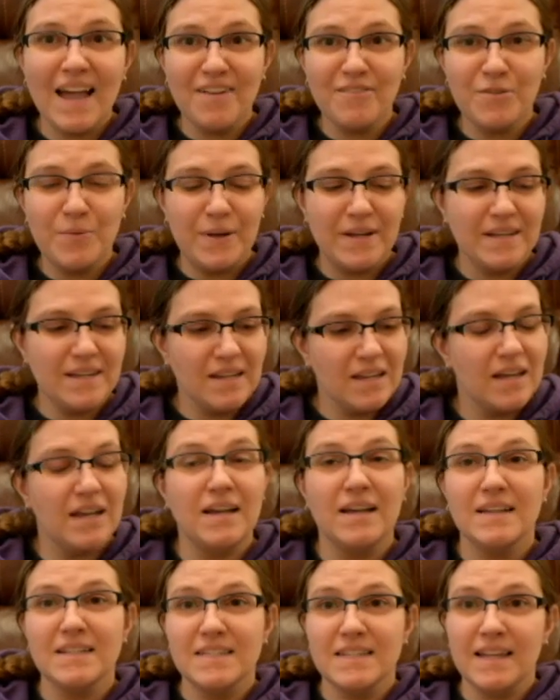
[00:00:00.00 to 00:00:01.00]
Hi everyone!
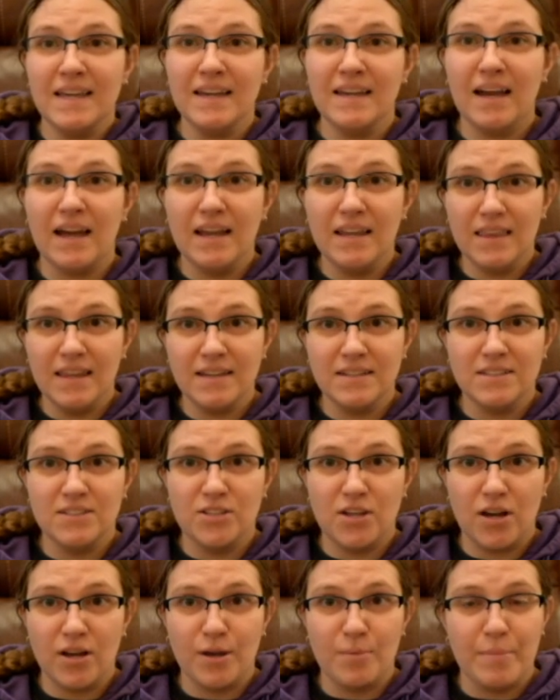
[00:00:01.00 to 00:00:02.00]
Uh, today I'd like to
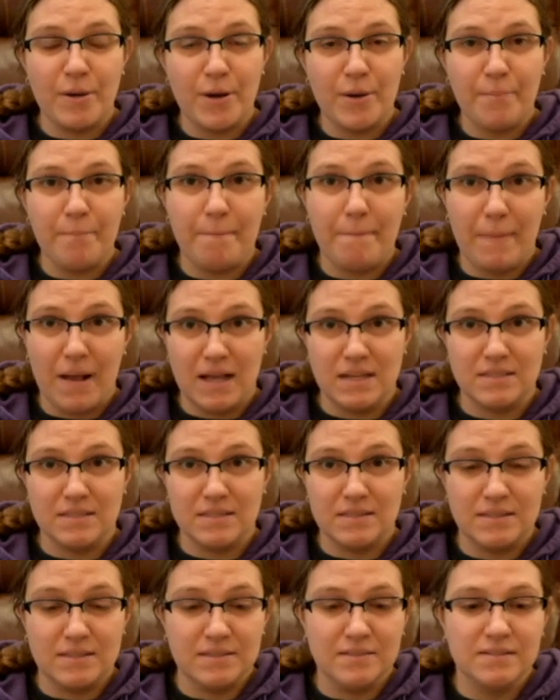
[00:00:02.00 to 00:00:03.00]
talk about
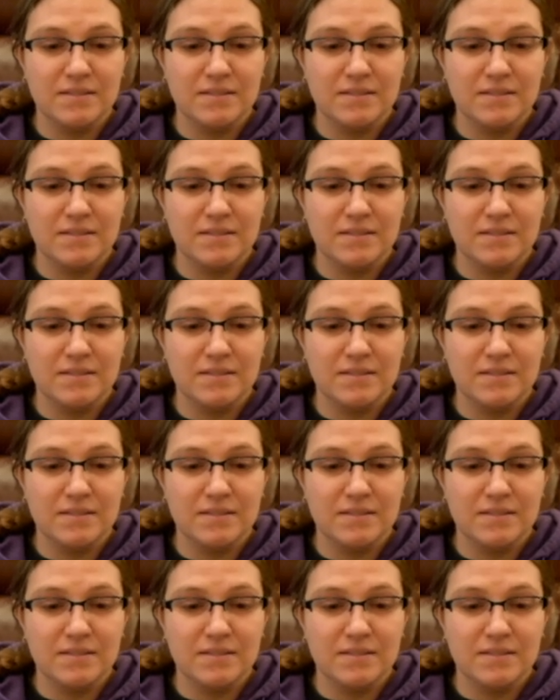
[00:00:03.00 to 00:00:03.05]
masks.